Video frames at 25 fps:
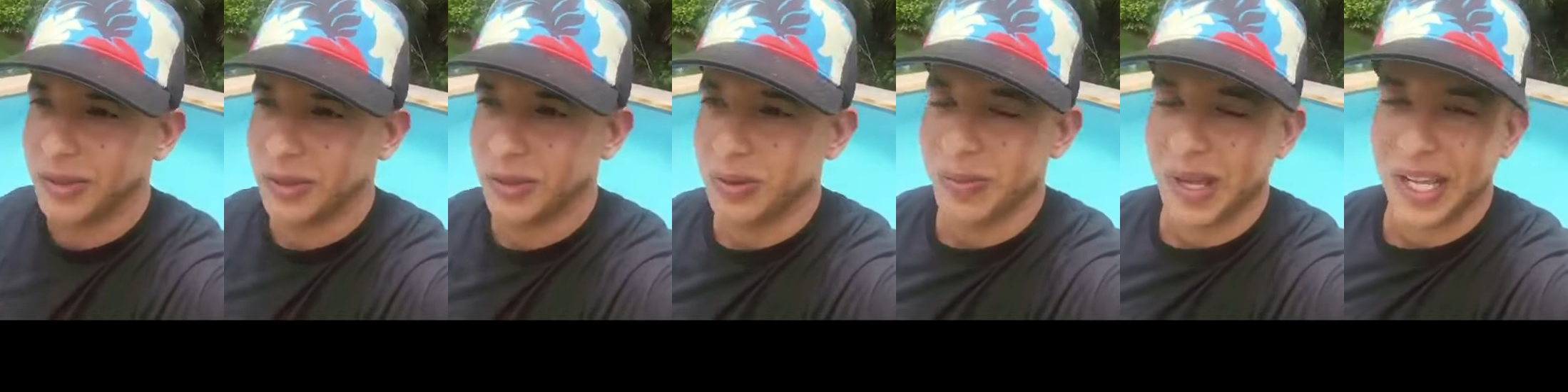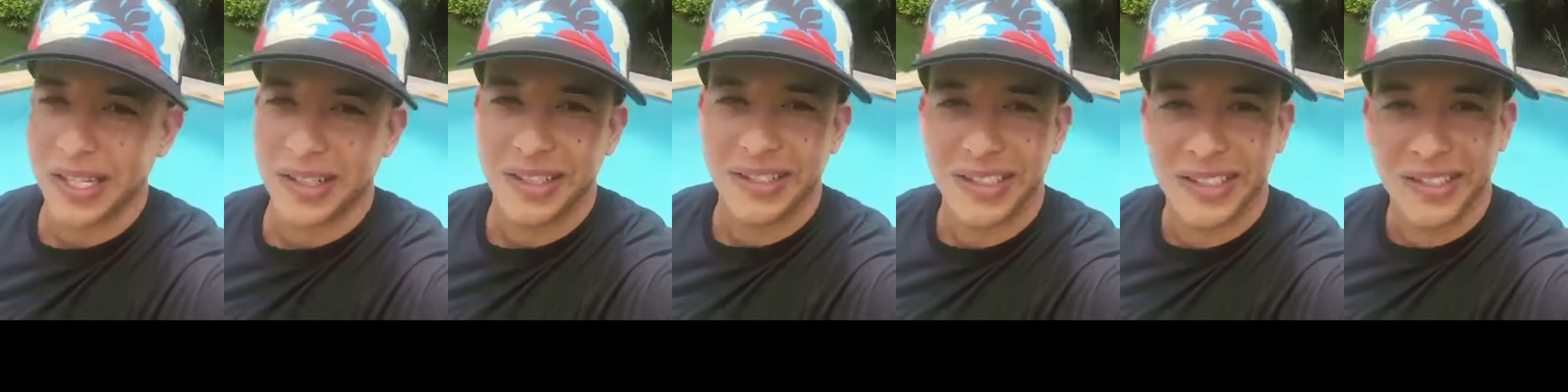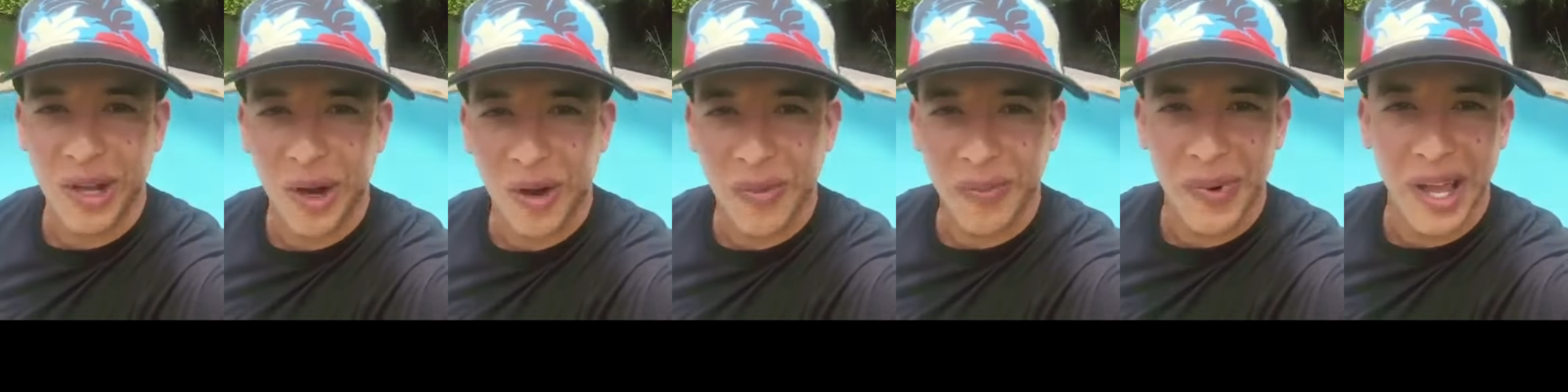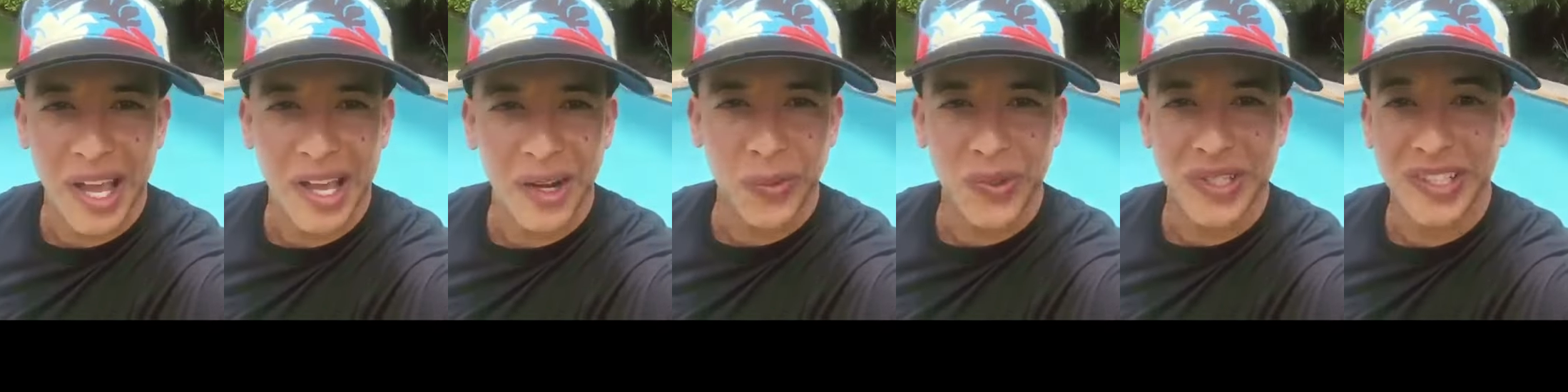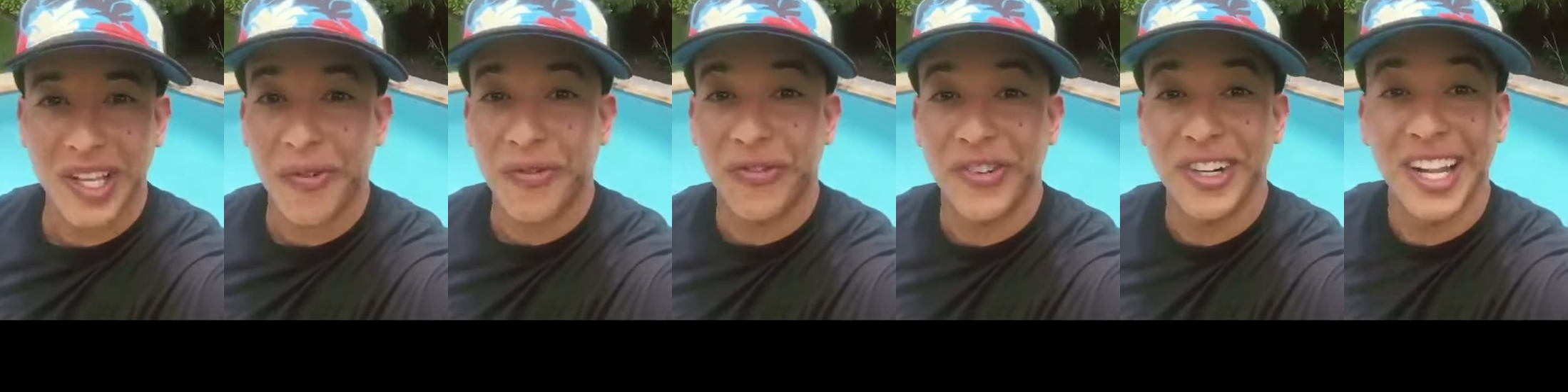to make this song, man.
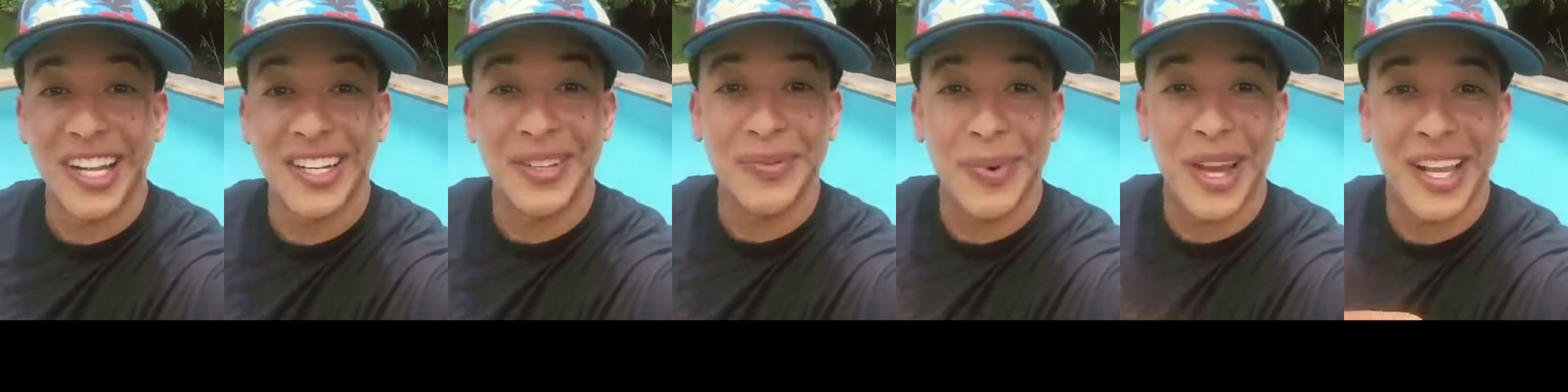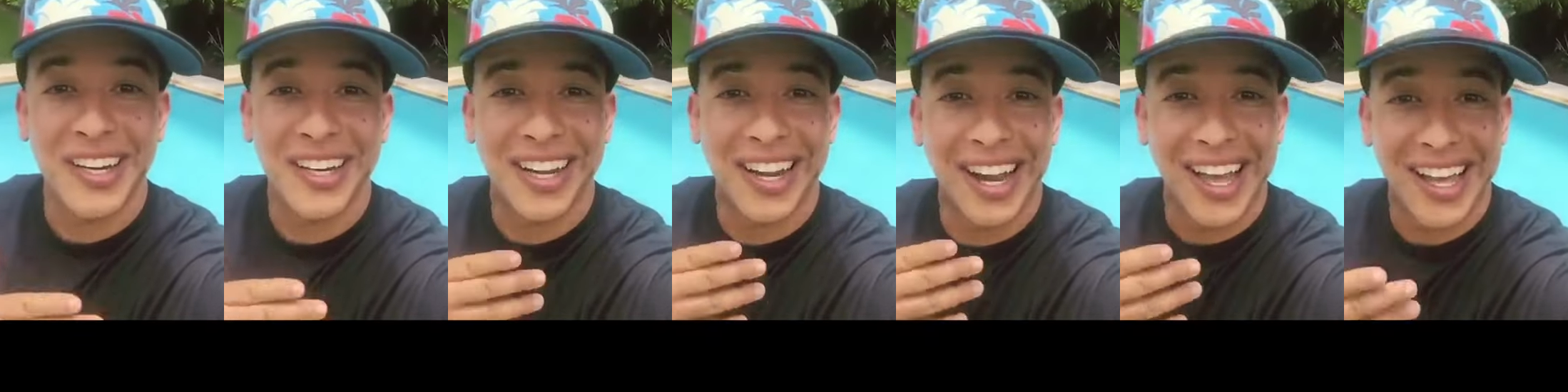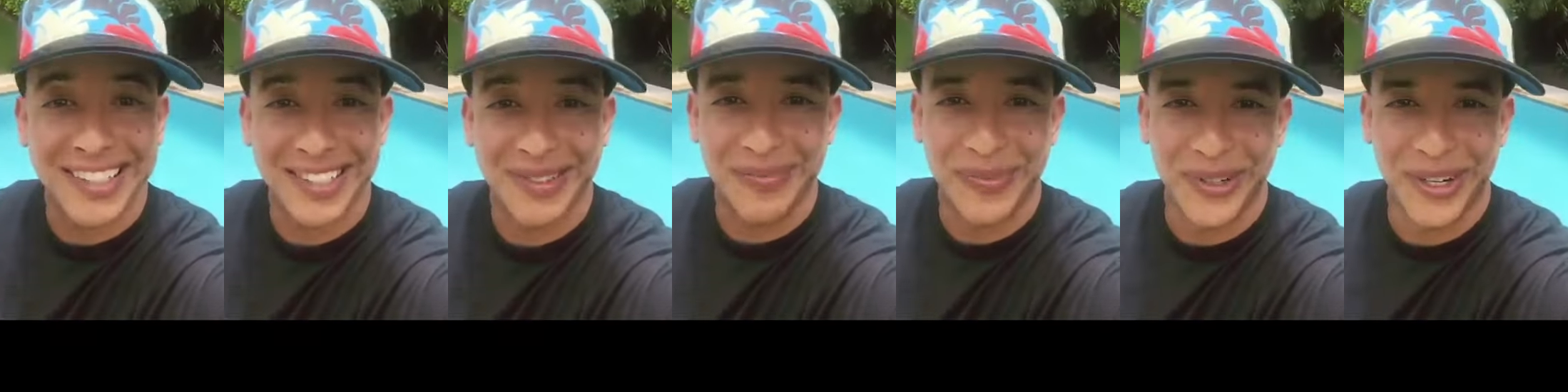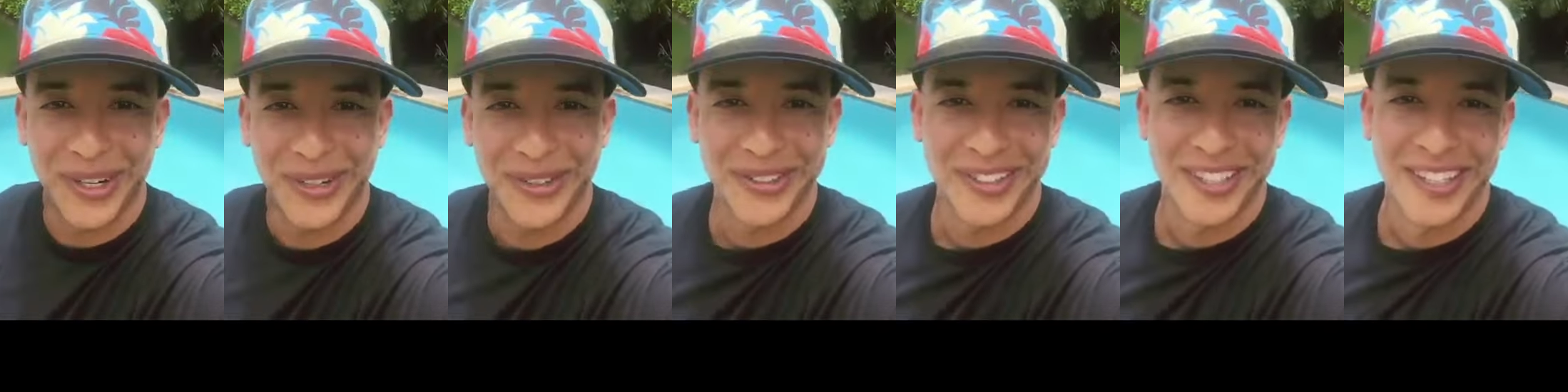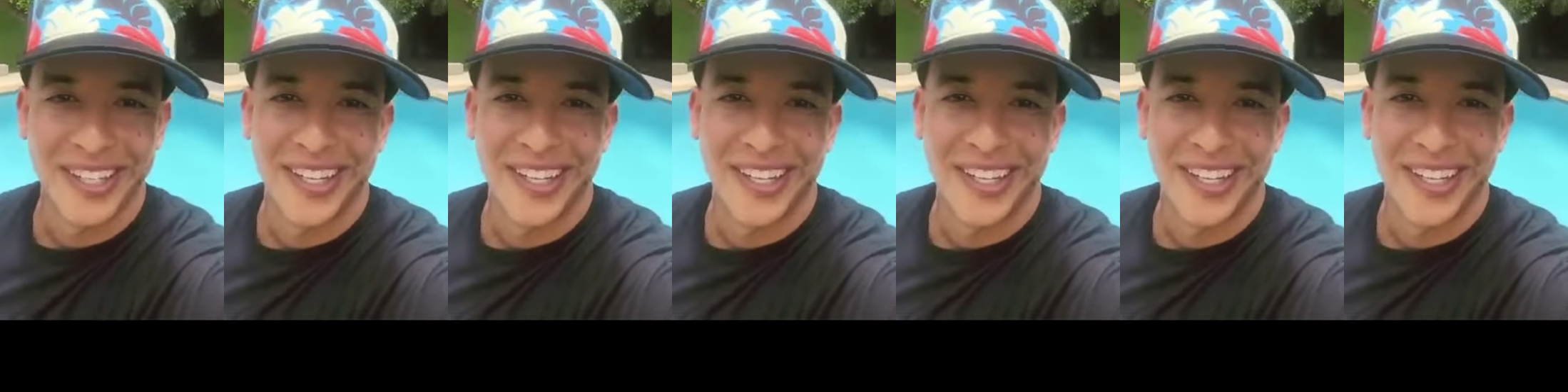We definitely made a classic, bro.